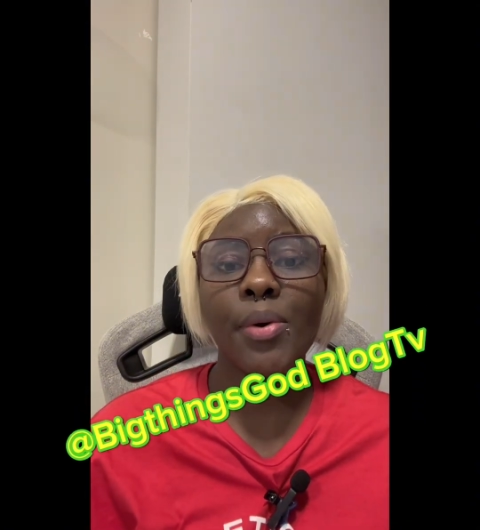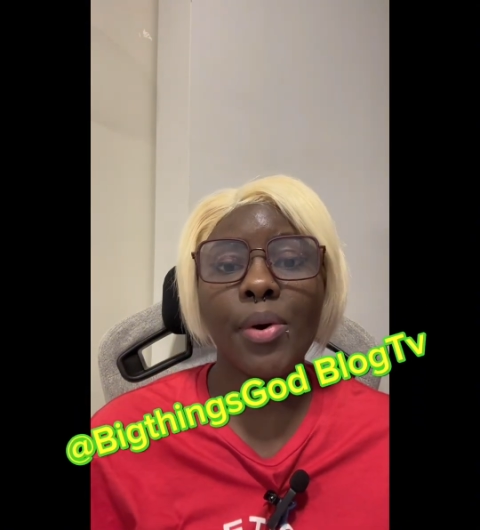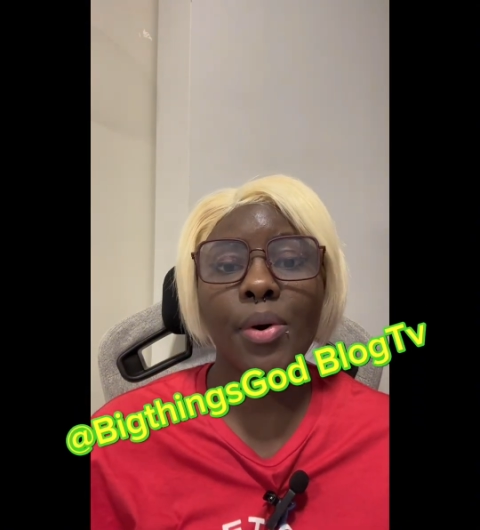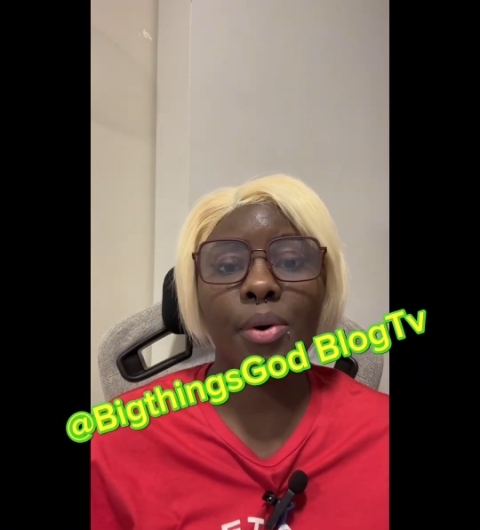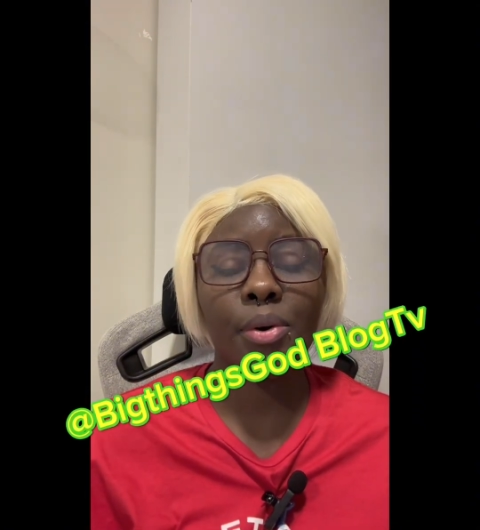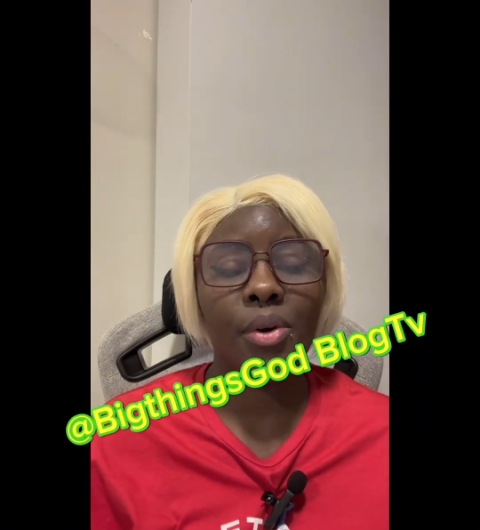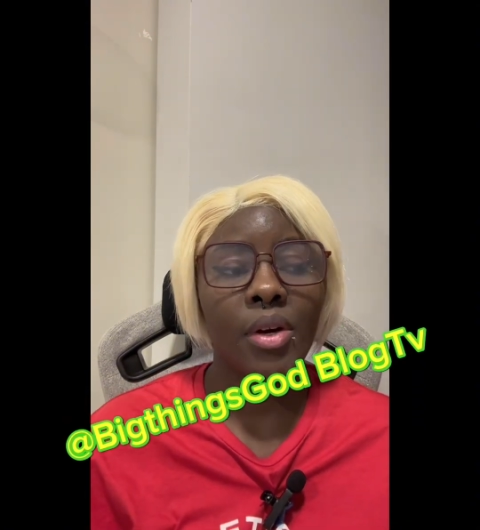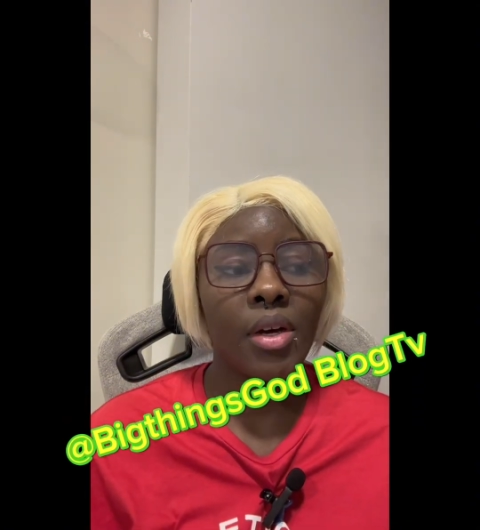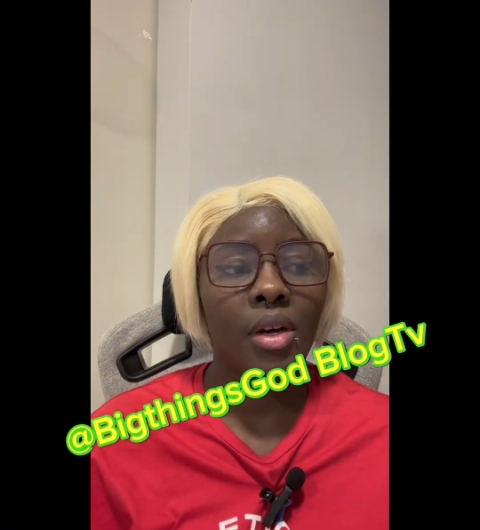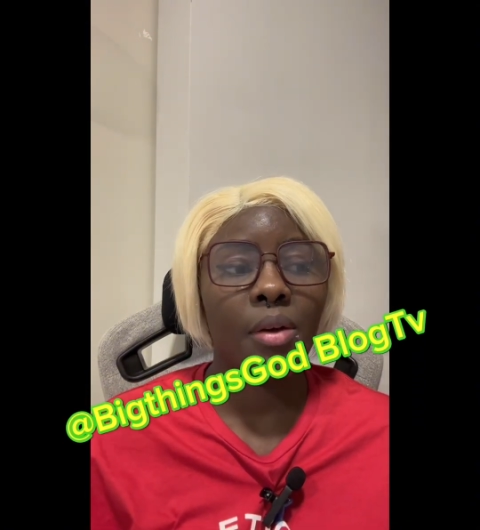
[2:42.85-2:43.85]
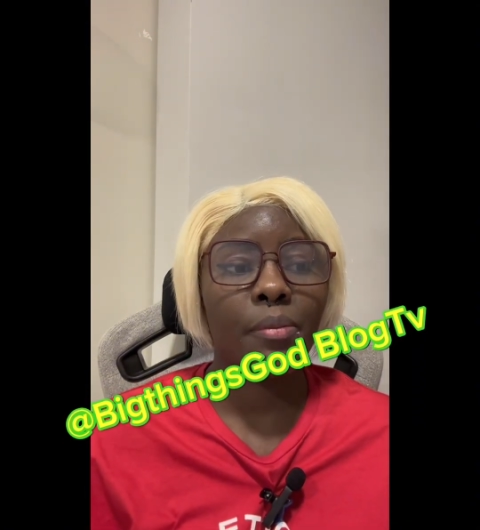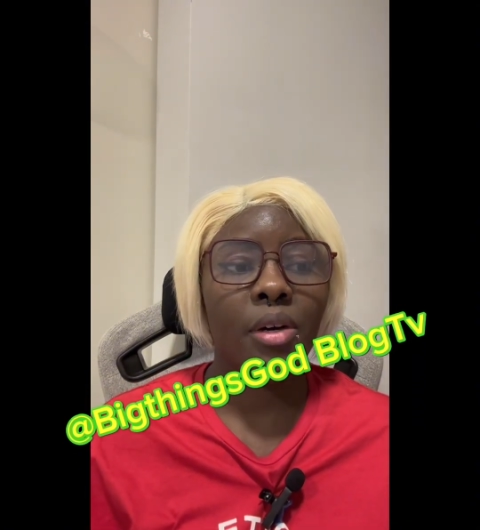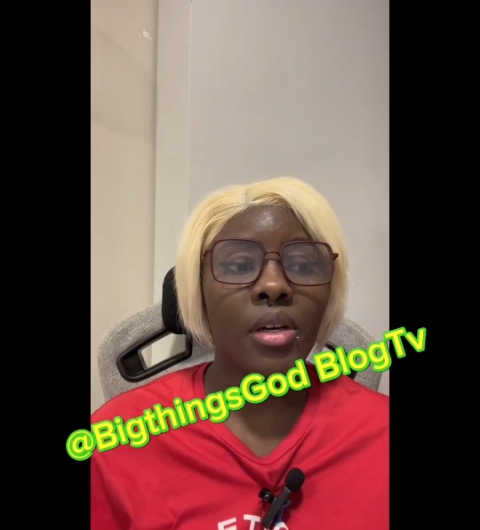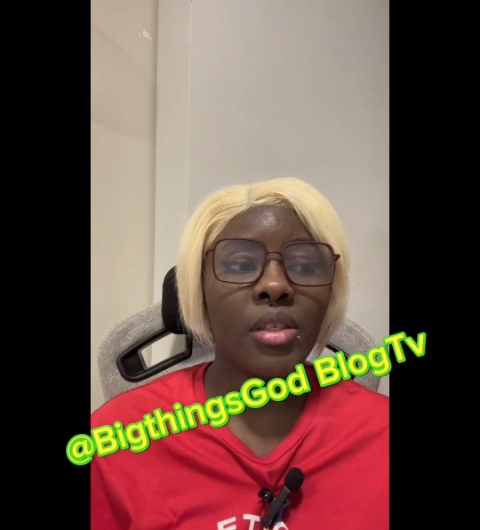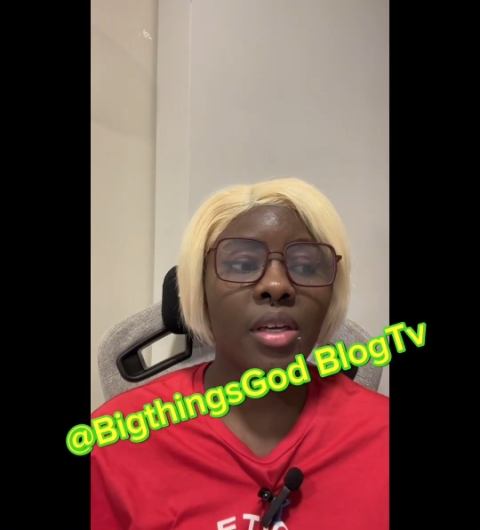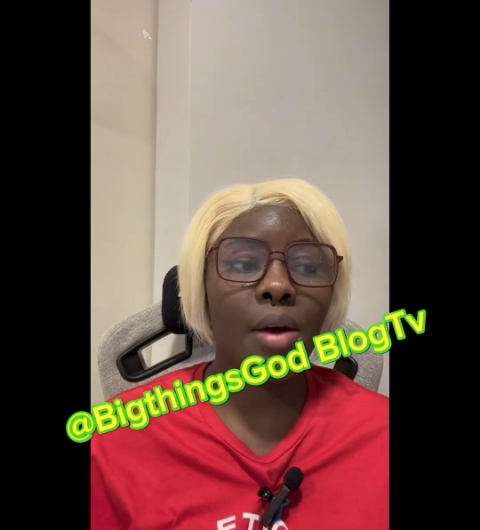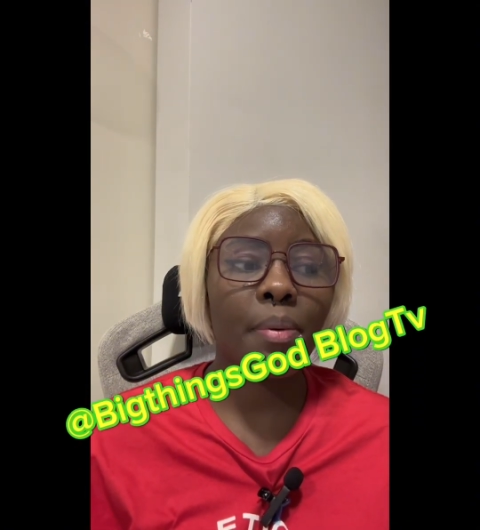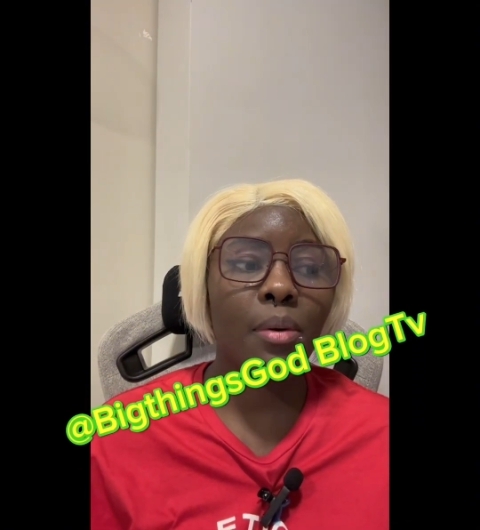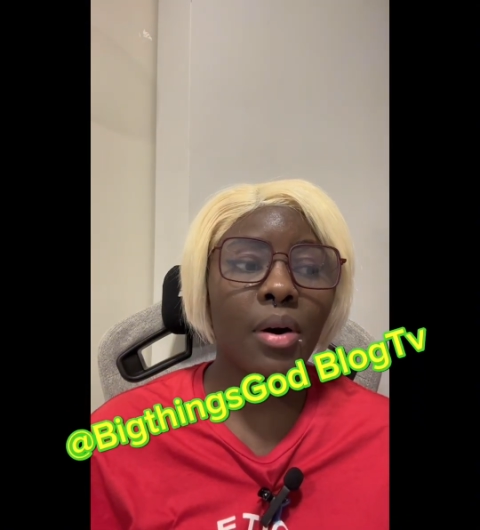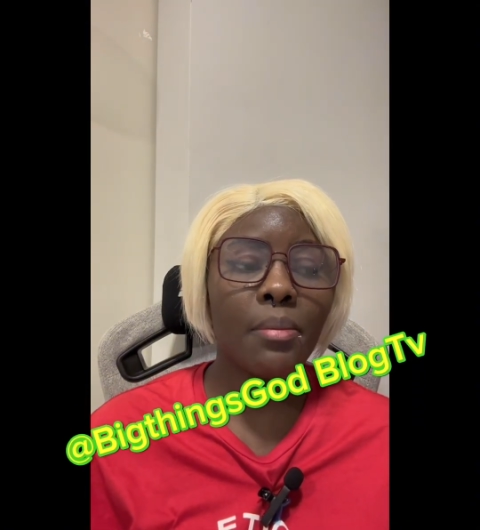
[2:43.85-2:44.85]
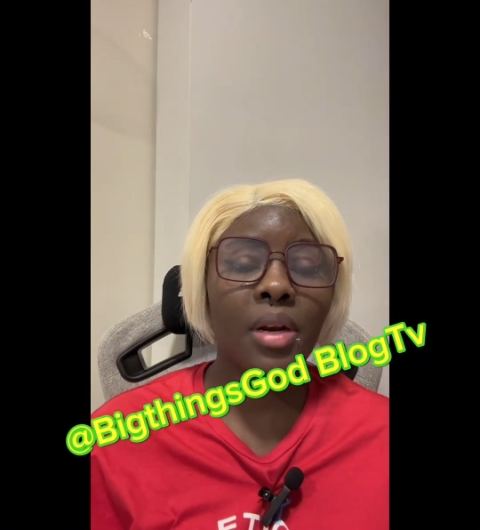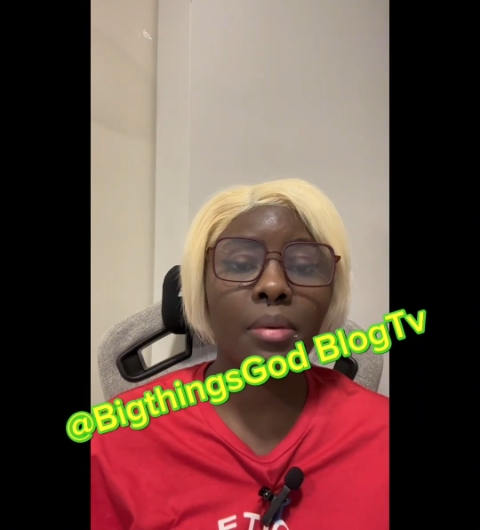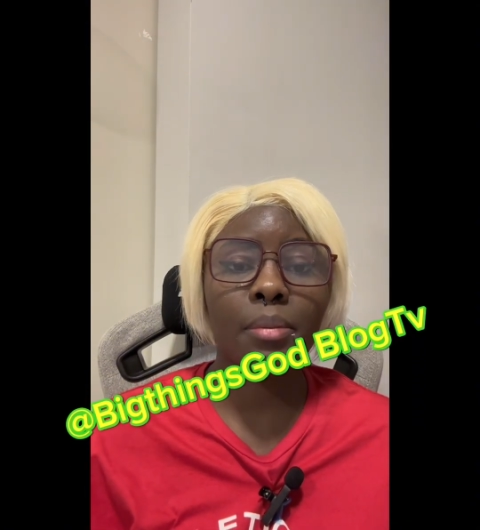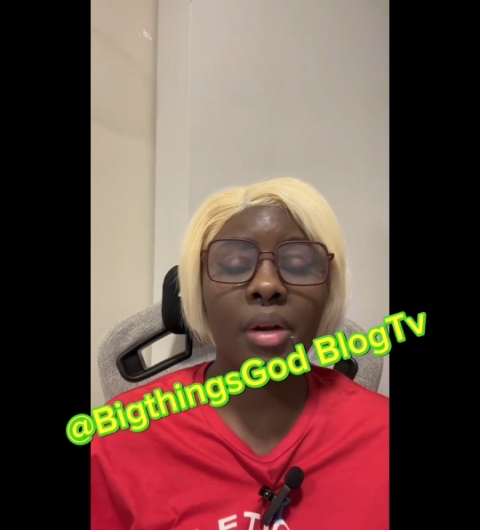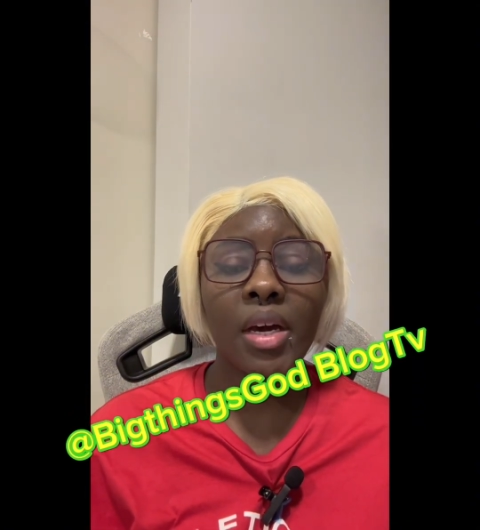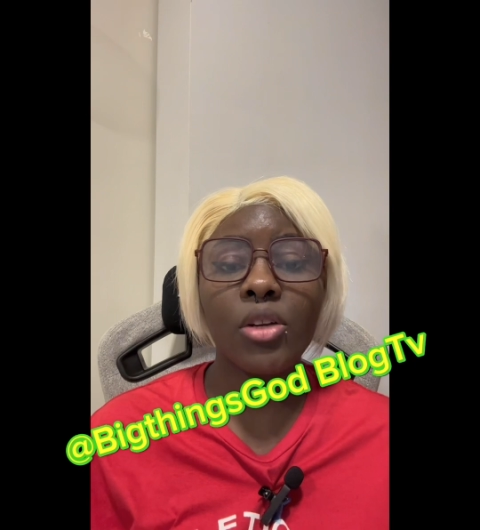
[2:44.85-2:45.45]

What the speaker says: it's still good to still born early. Eh?